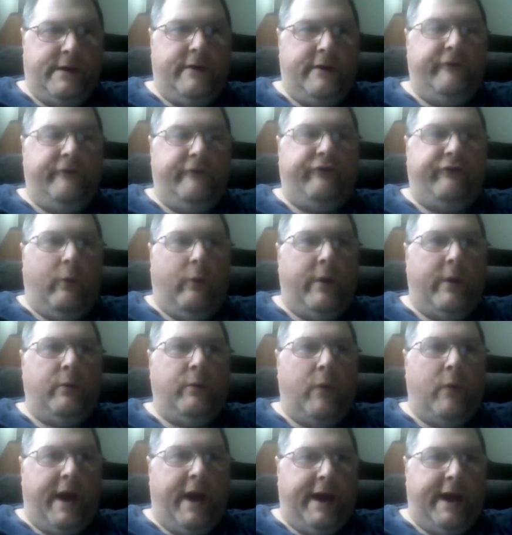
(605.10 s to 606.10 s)
So
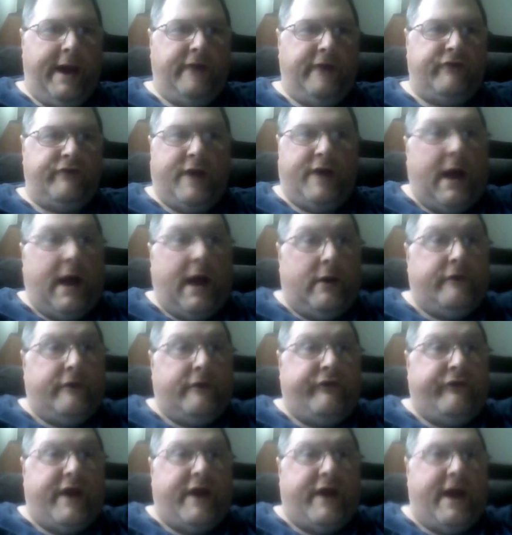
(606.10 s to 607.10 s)
enraged. And I
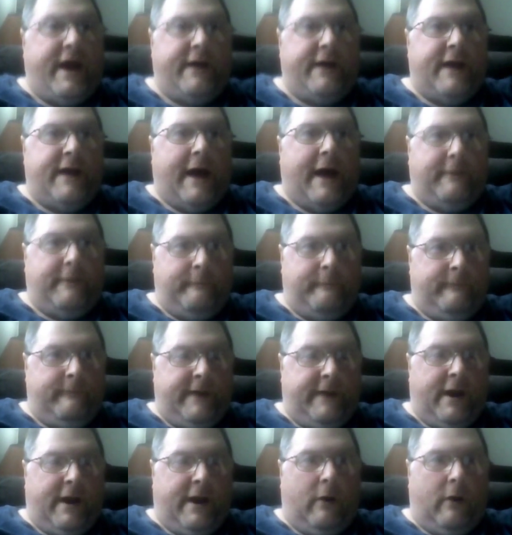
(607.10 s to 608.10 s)
understand that,
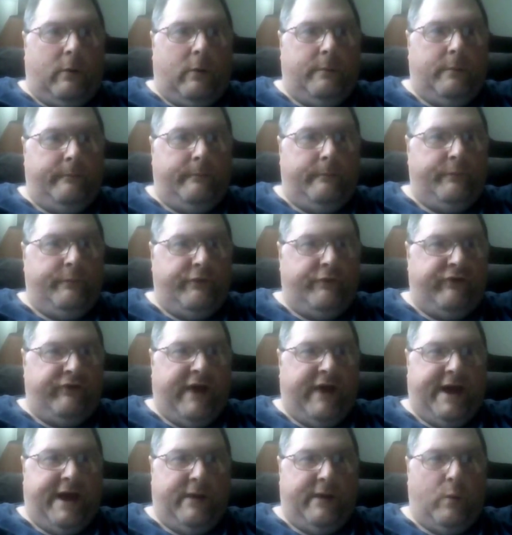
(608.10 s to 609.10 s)

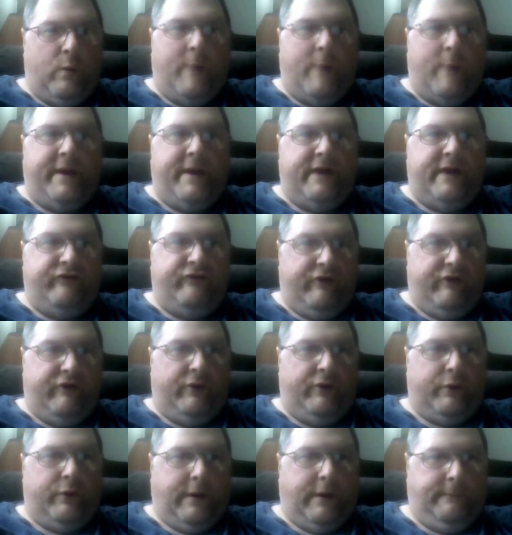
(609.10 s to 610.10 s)
seeing women and
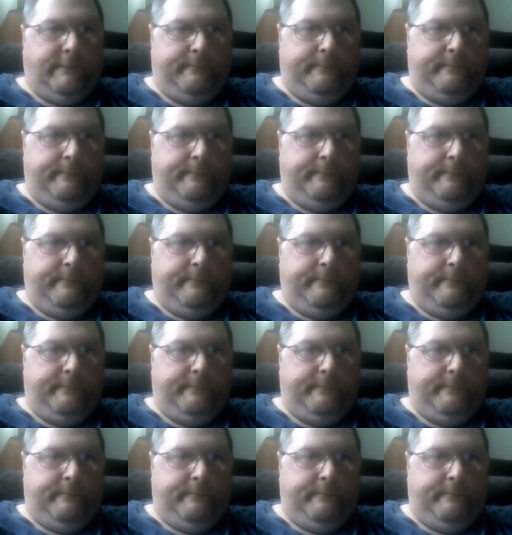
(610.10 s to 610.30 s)
children